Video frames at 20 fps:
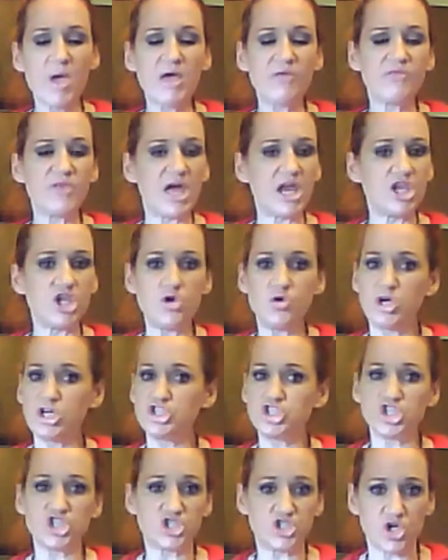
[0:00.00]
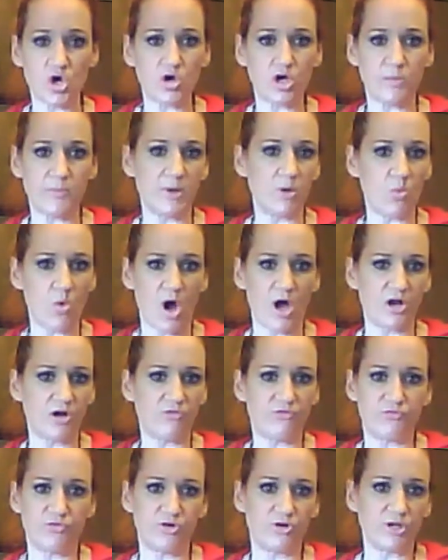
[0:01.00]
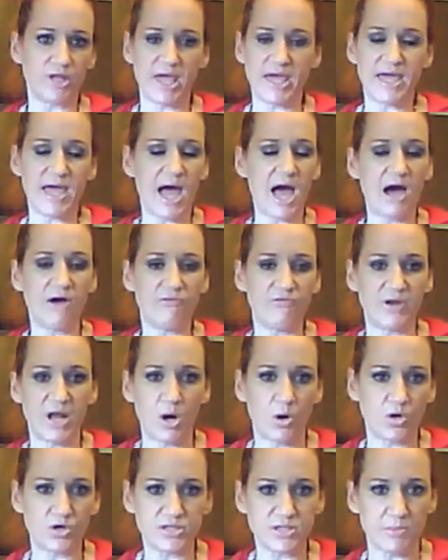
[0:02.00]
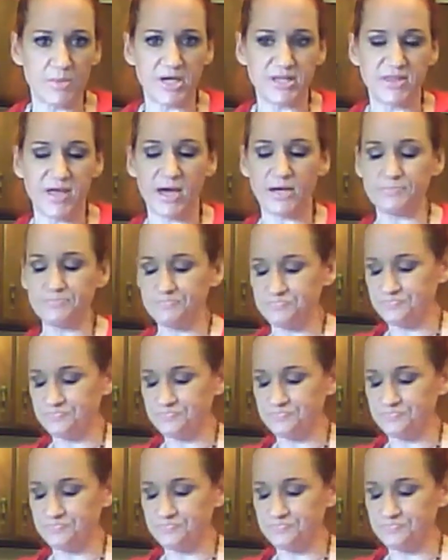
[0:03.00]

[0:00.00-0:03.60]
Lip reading: then you can just soak them in water for like ½ an hour or something like that.